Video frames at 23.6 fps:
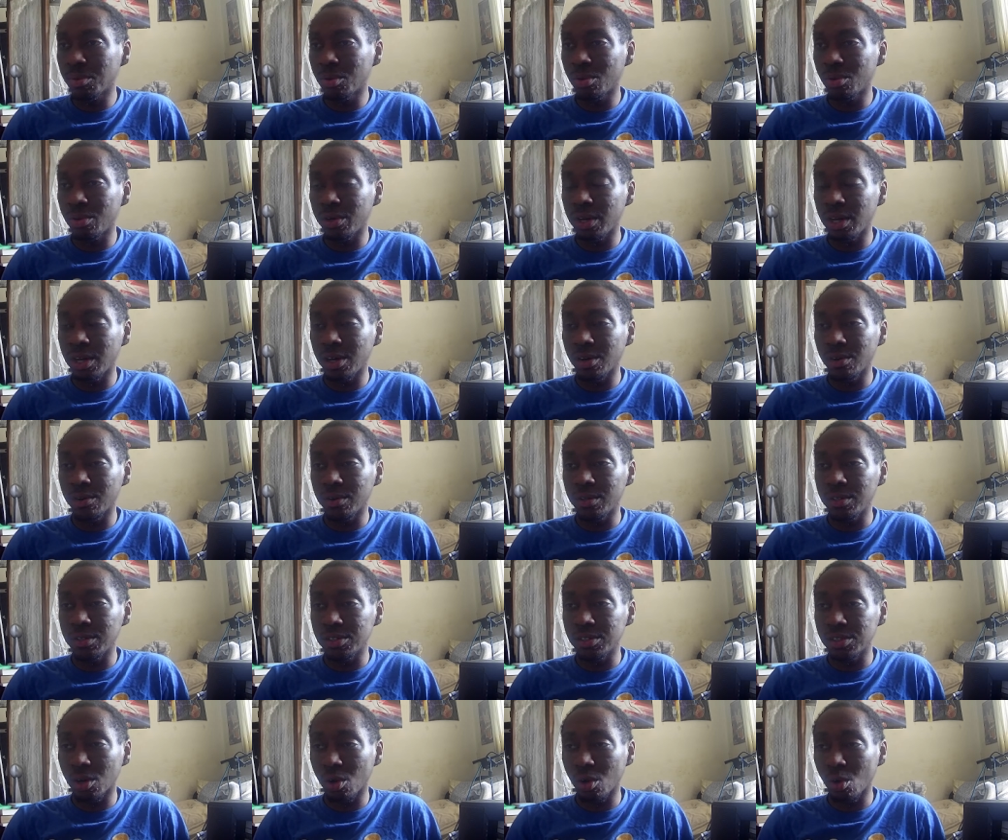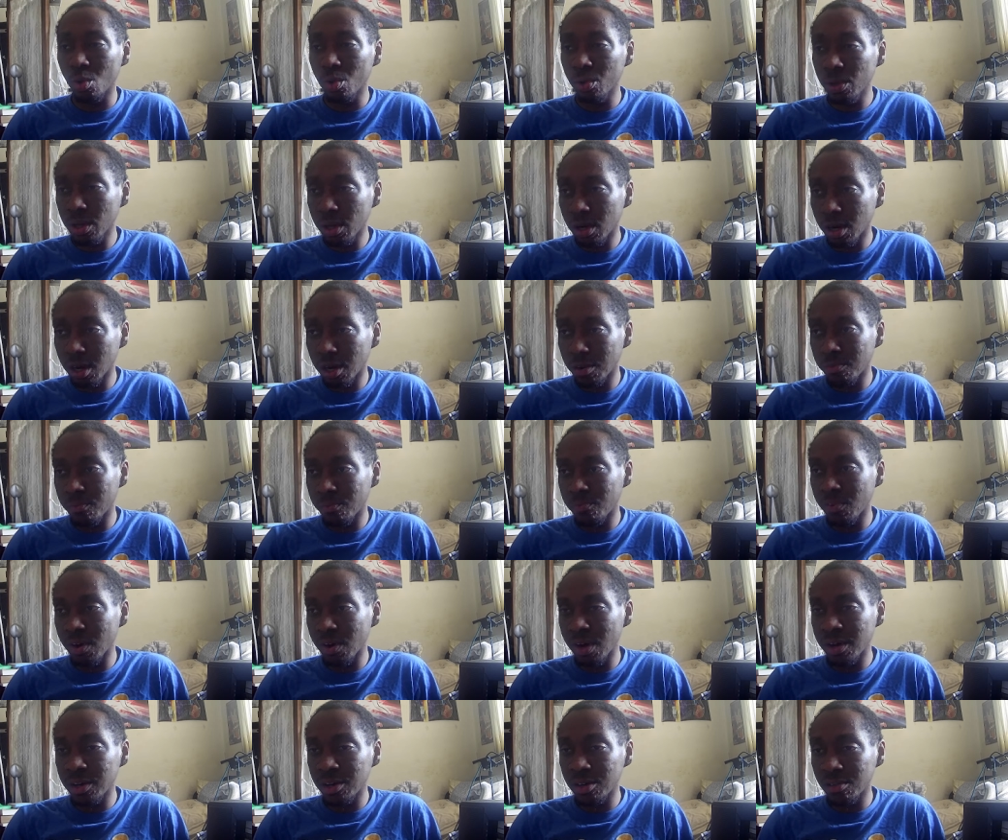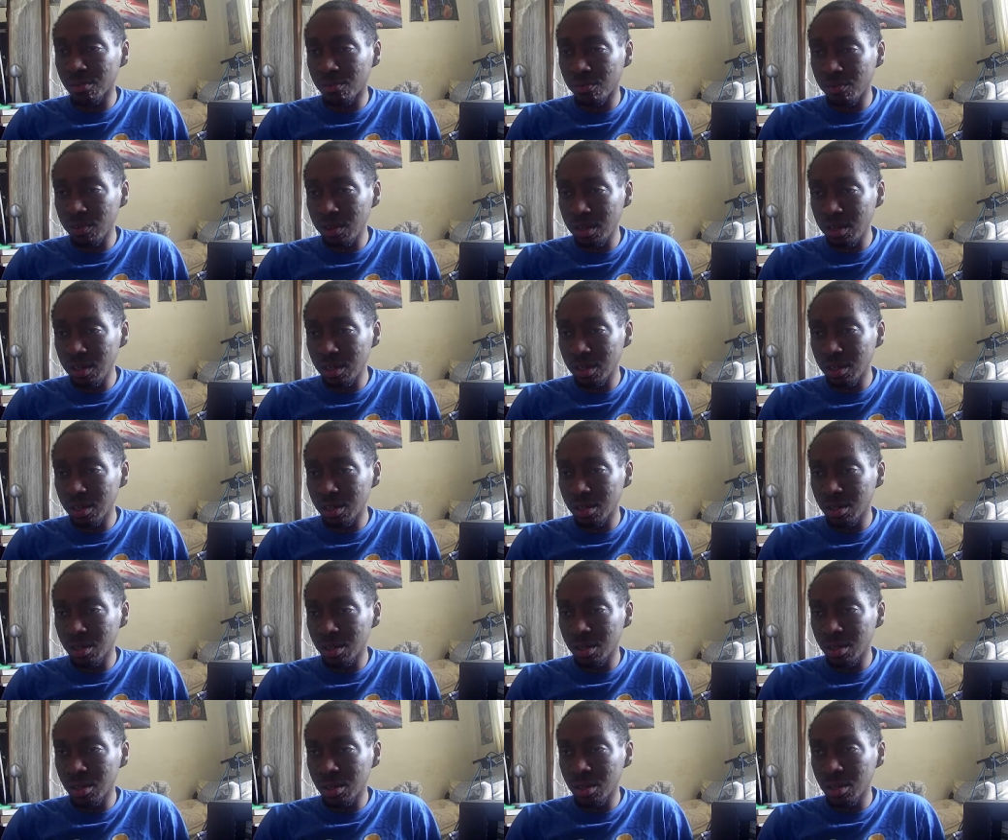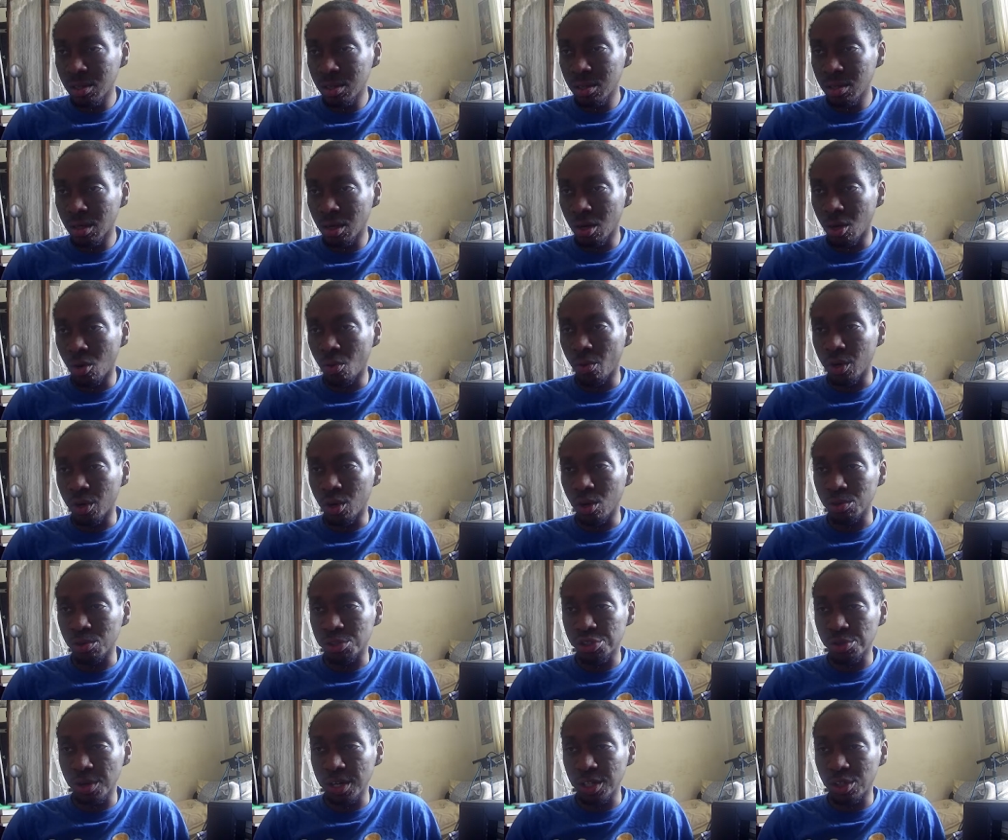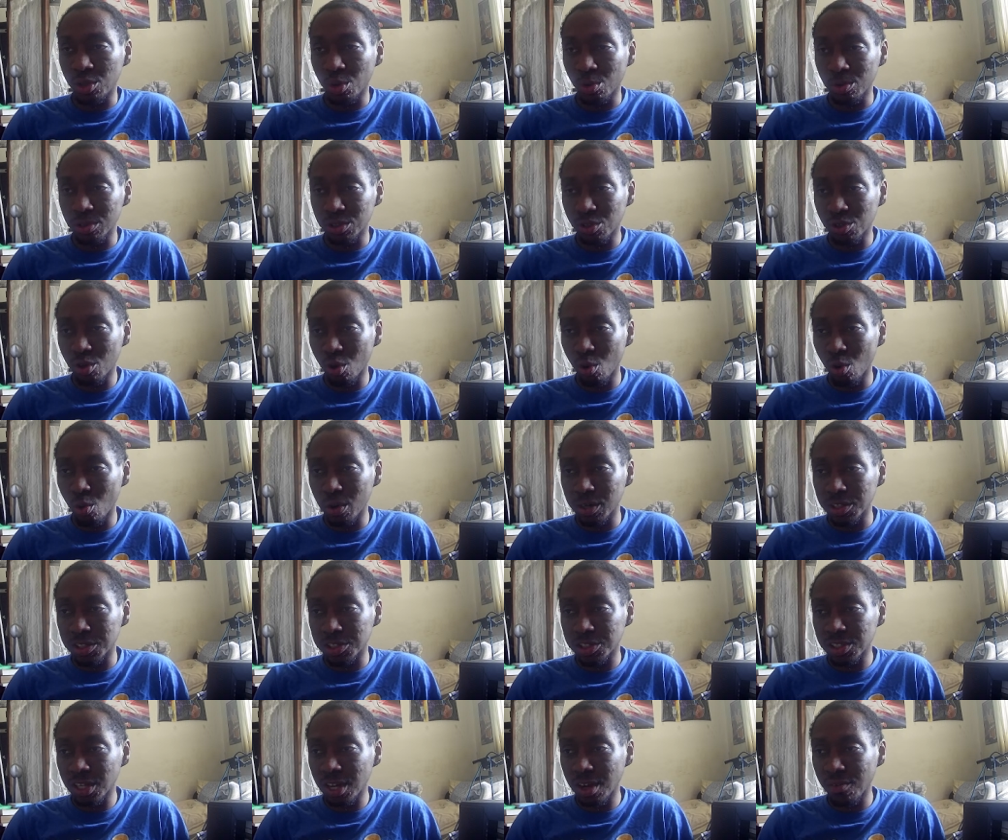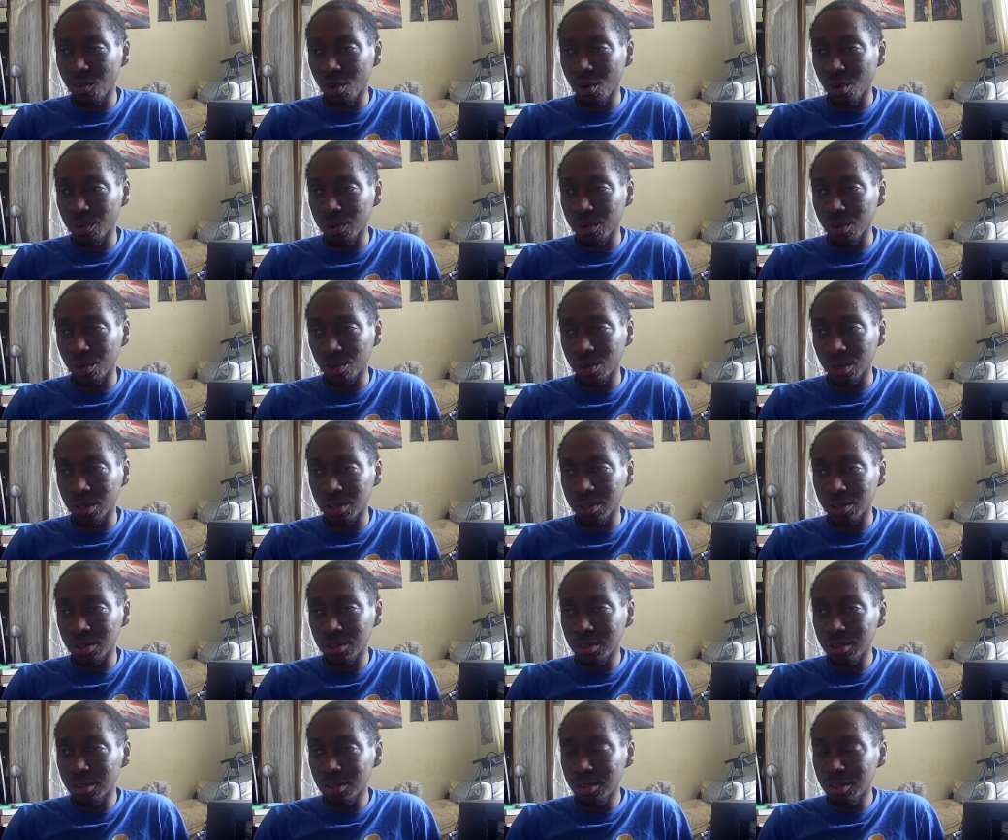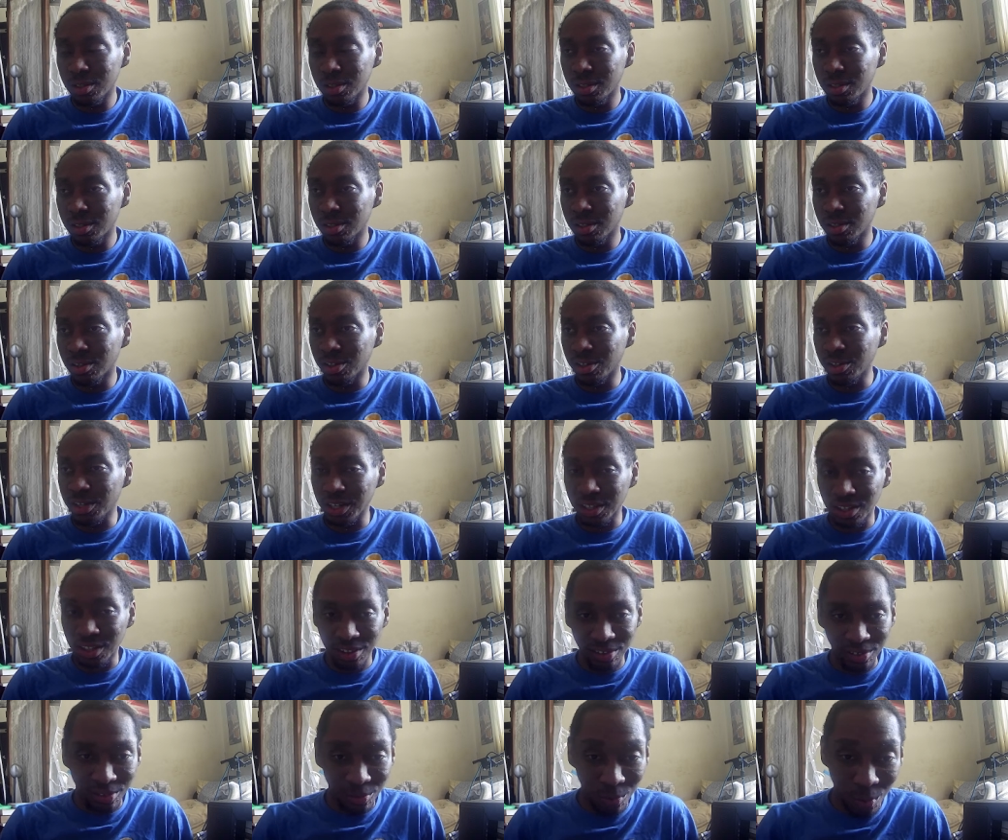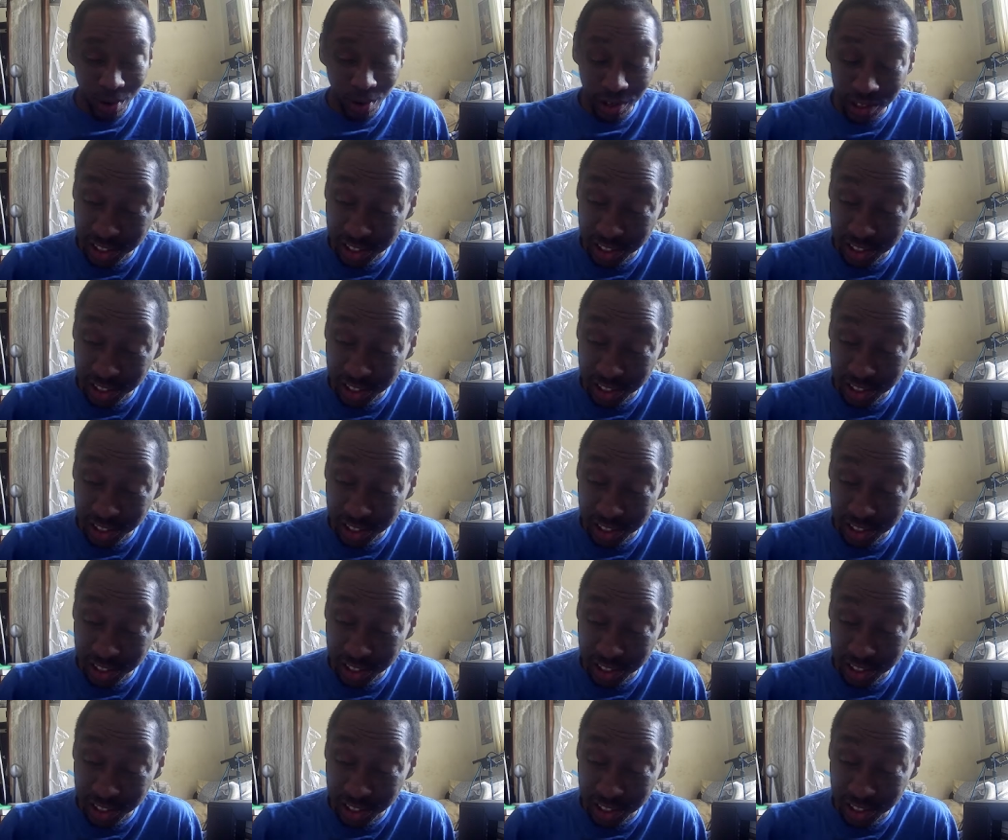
in areas, hold it up, find the feet. And go straight towards goal. What a save, Areola. What a